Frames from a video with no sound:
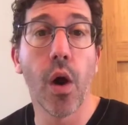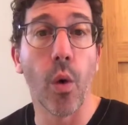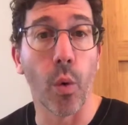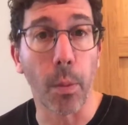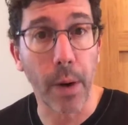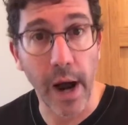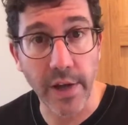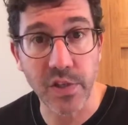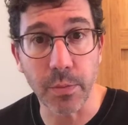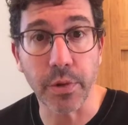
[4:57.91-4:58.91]
or
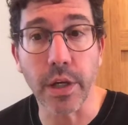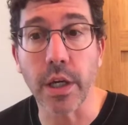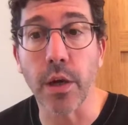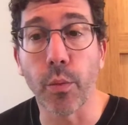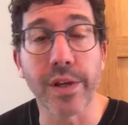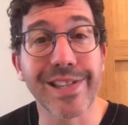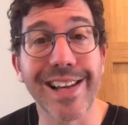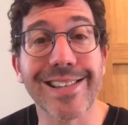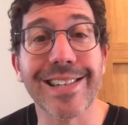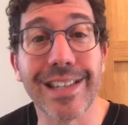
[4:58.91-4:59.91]
possibly with
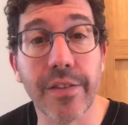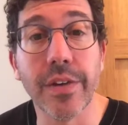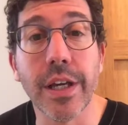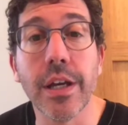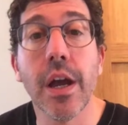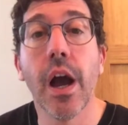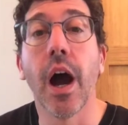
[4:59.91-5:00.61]
sensitivity